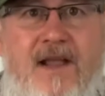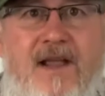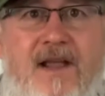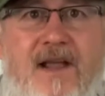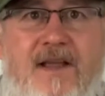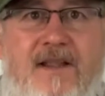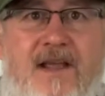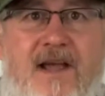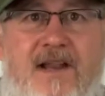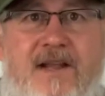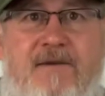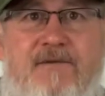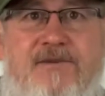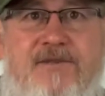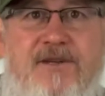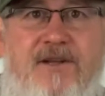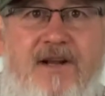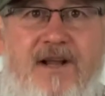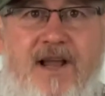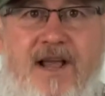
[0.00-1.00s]
and then he
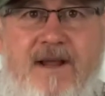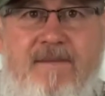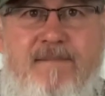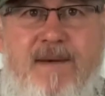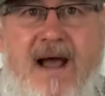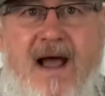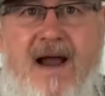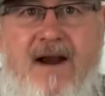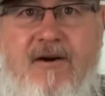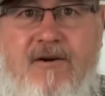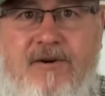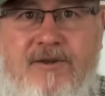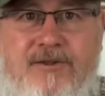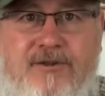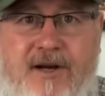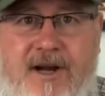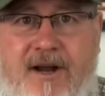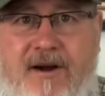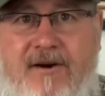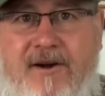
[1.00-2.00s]
was going to head back on
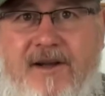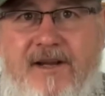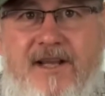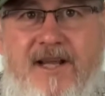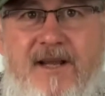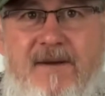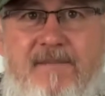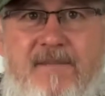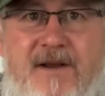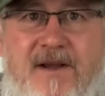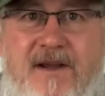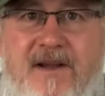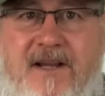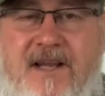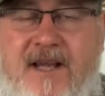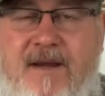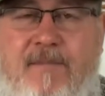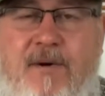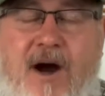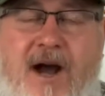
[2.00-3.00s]
trail and
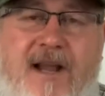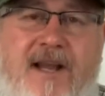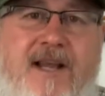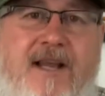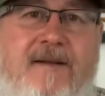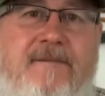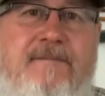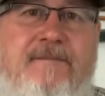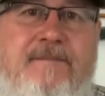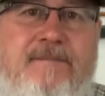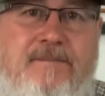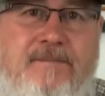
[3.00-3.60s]
keep hiking.